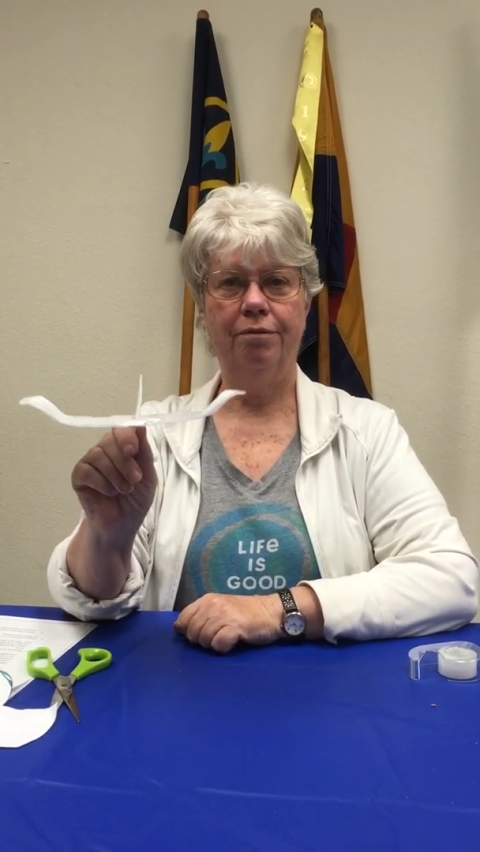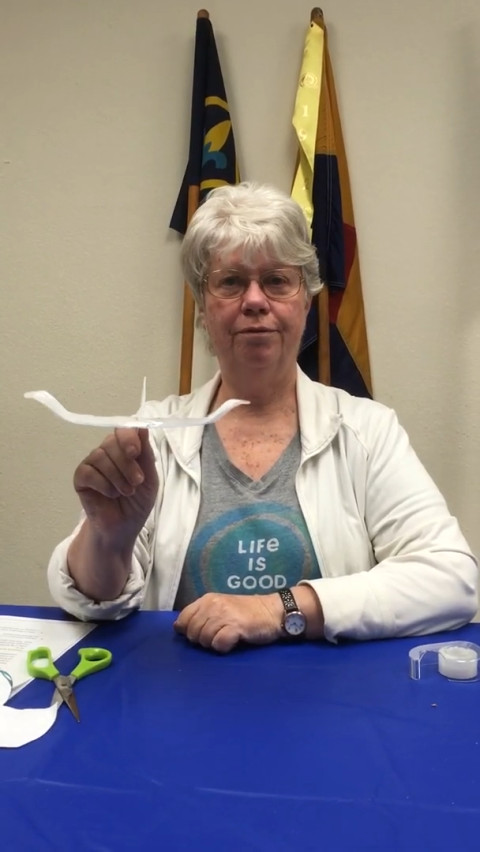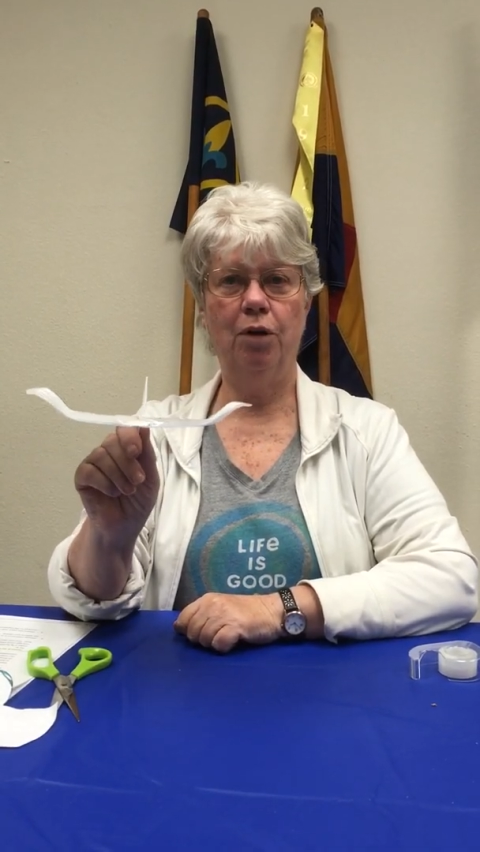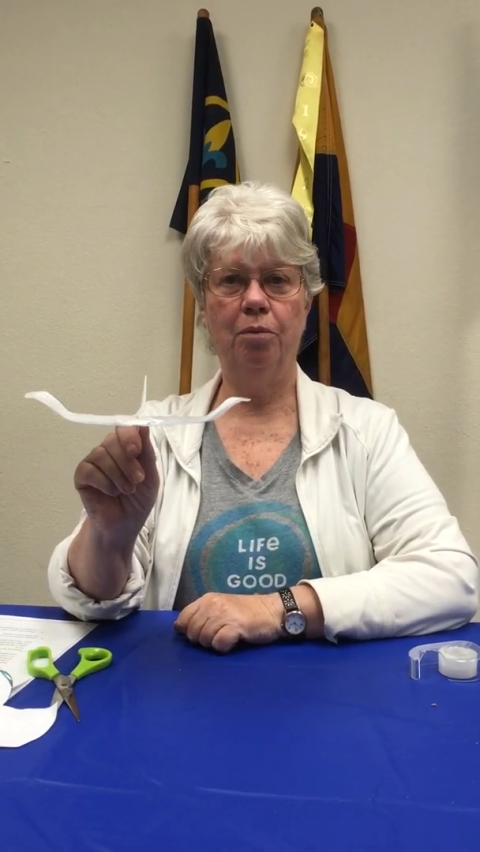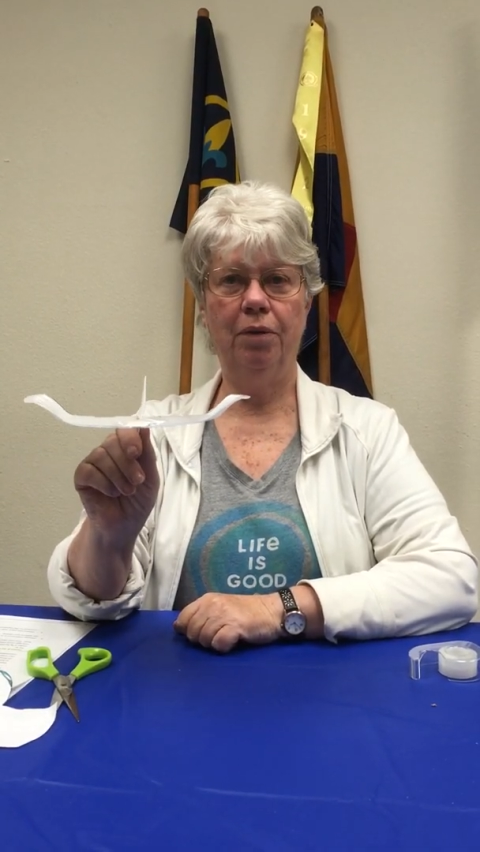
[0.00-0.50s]

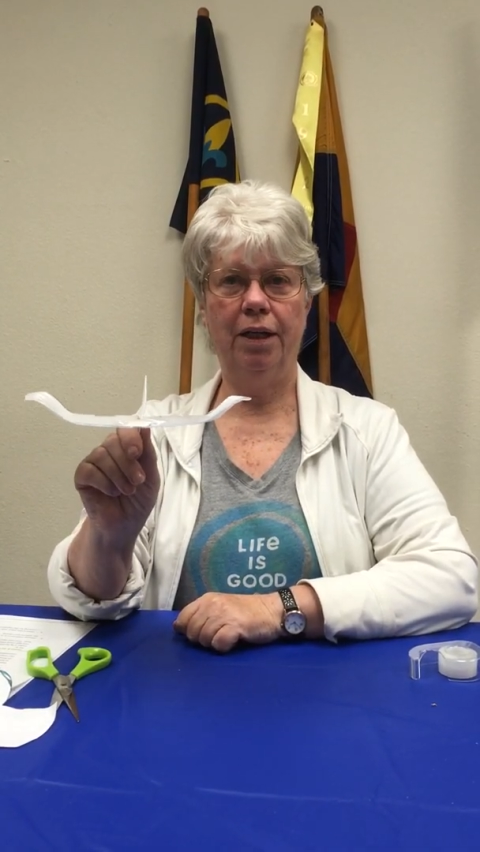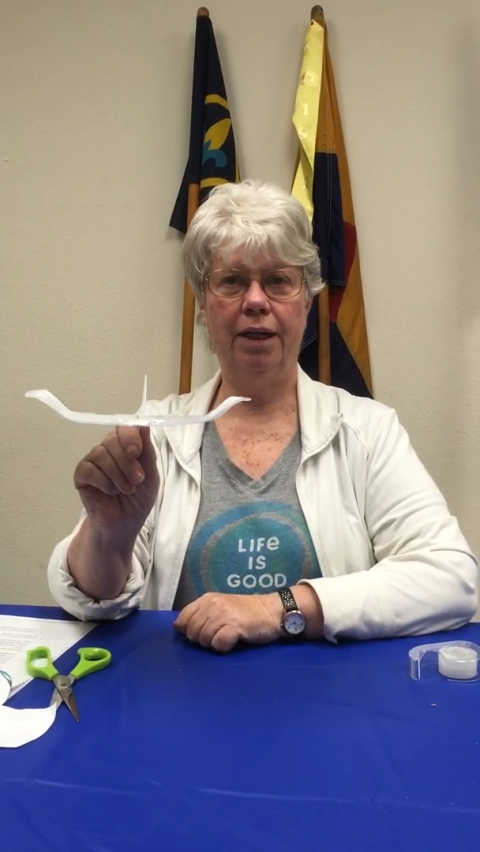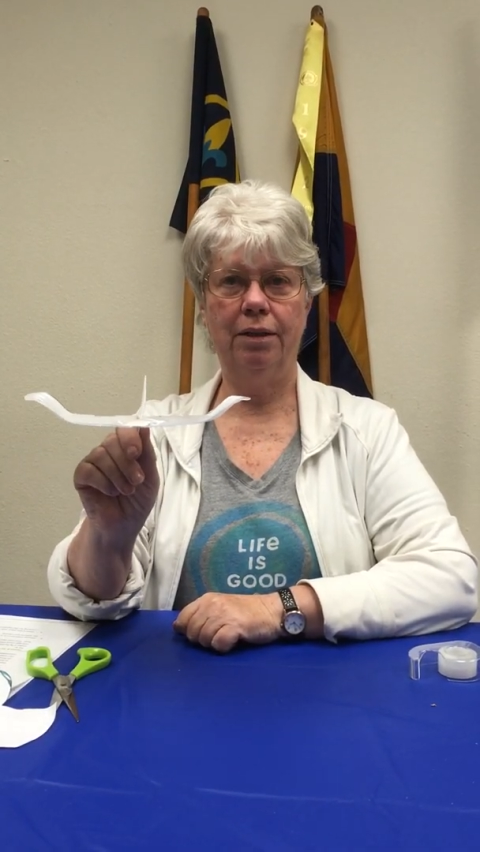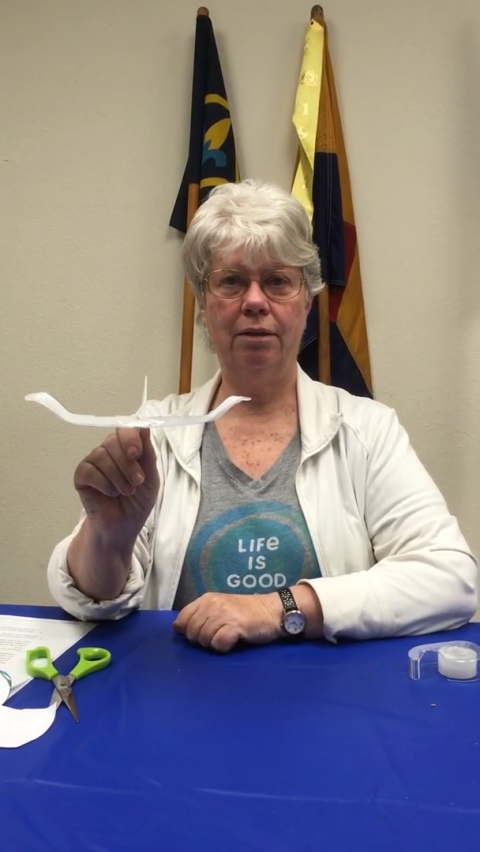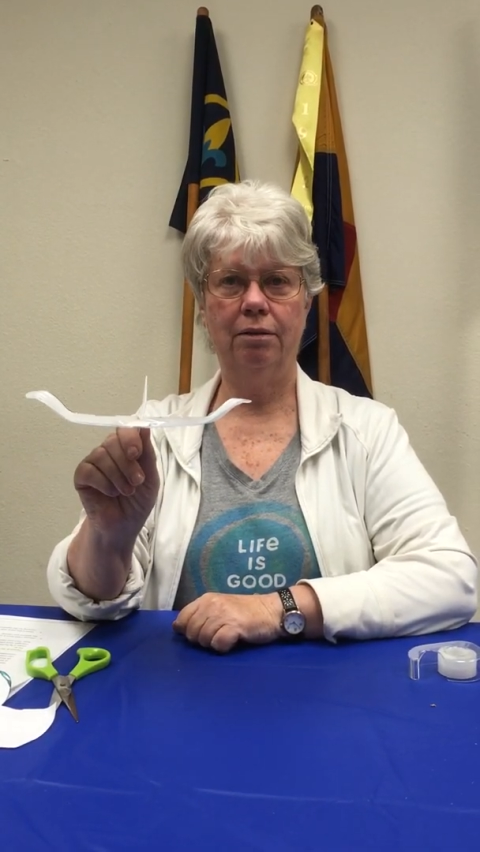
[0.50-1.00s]
foam
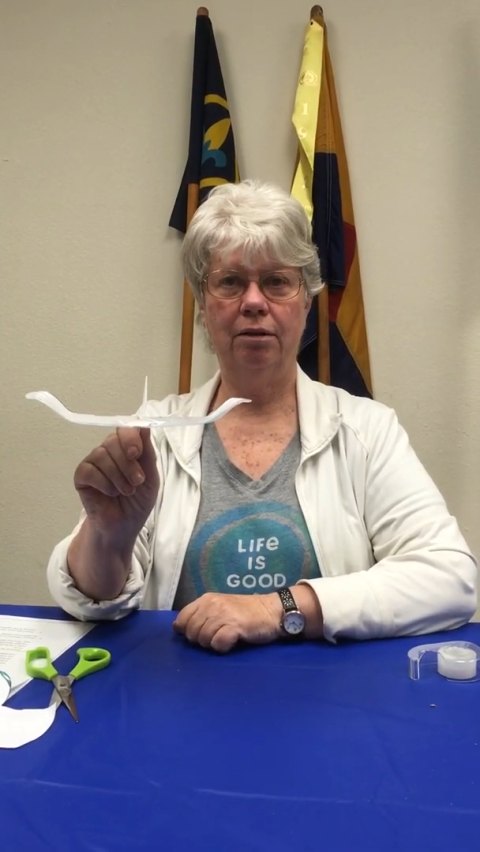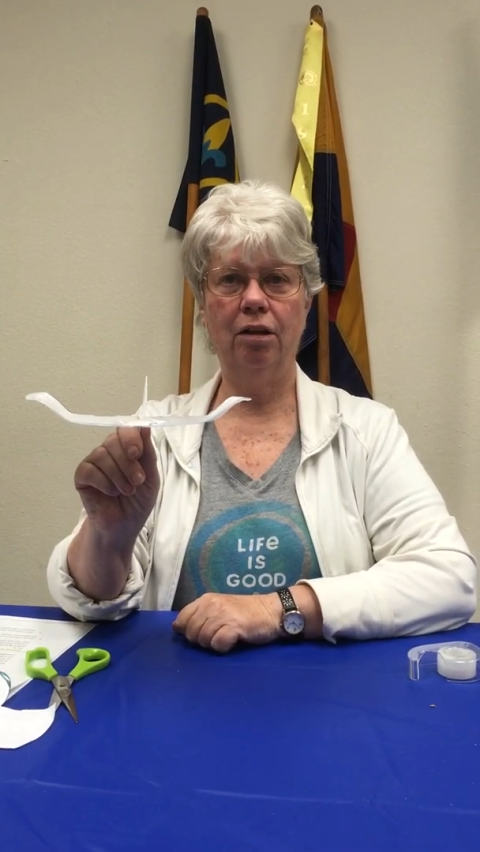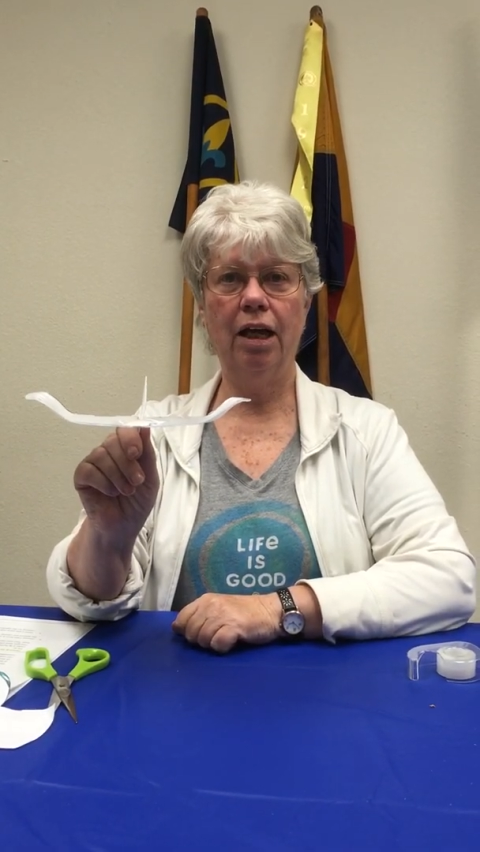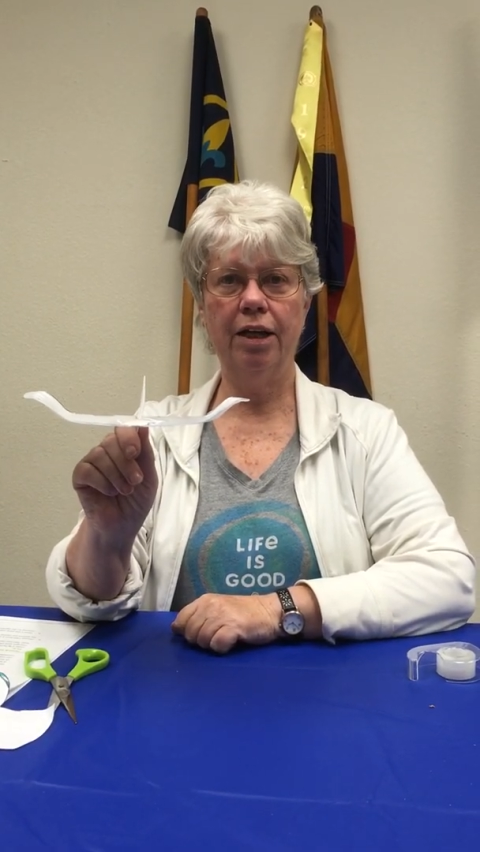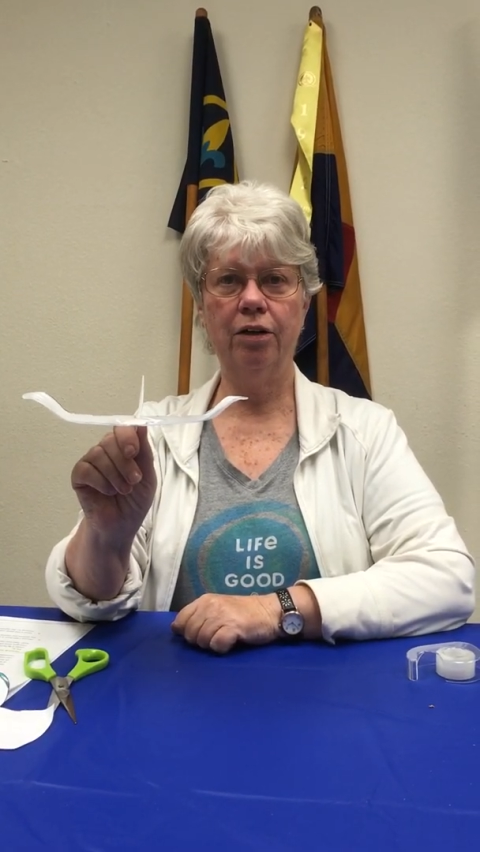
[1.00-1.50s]
plate
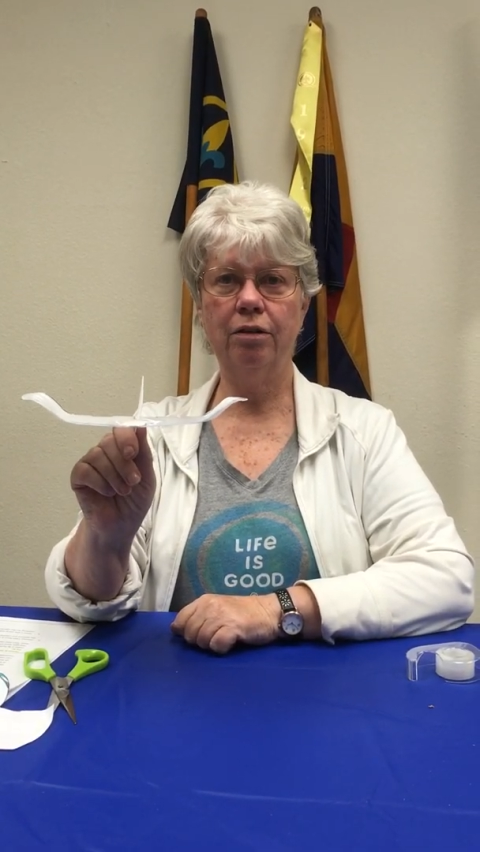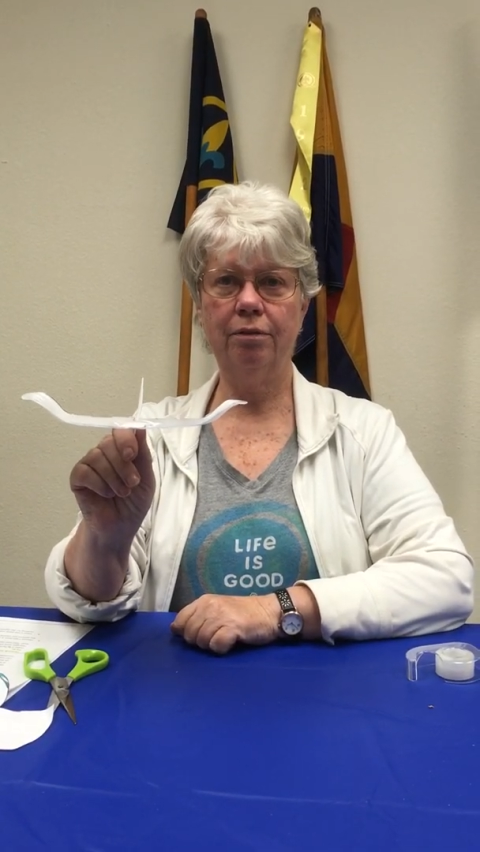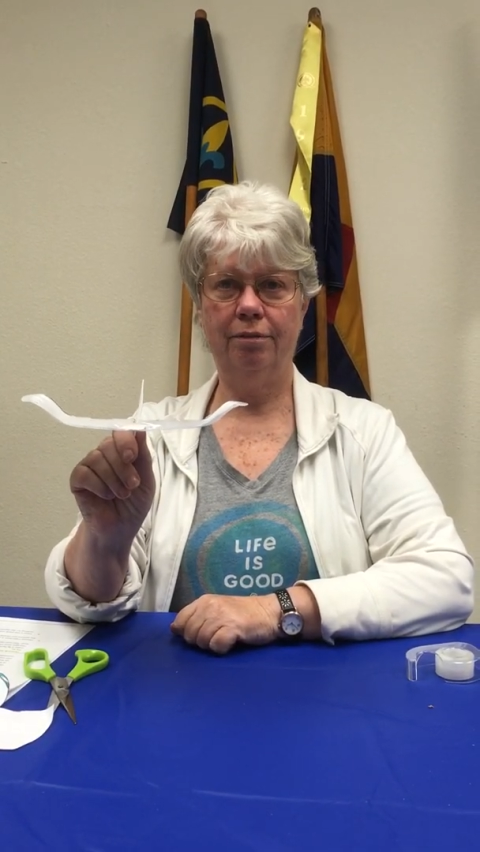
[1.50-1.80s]
glider